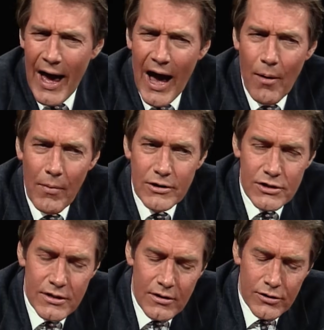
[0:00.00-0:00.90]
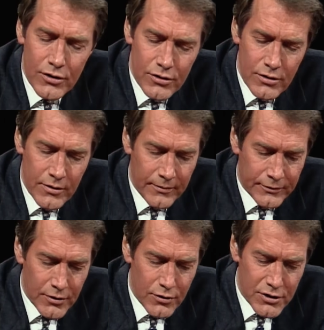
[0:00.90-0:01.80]
How much do
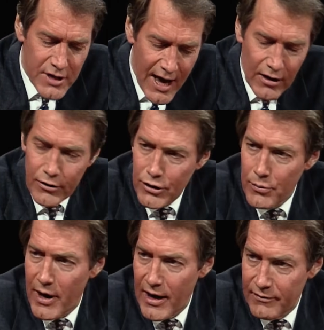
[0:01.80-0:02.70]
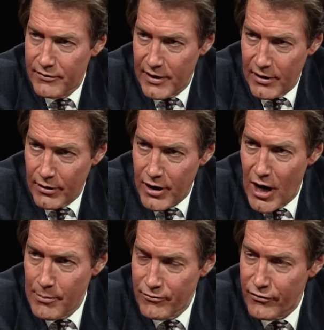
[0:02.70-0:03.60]
the talent you have now
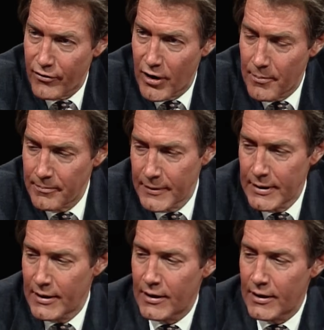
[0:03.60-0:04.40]
come from